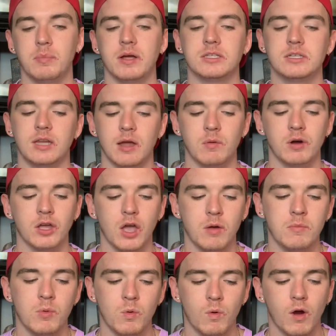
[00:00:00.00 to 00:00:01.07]
but today we're gonna
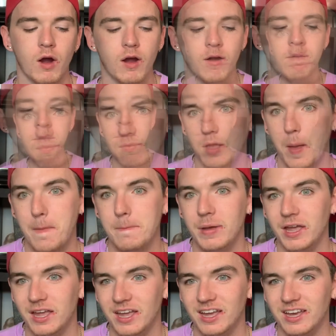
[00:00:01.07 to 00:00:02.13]
go more
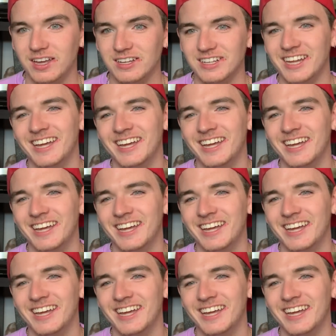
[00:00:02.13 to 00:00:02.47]
pink,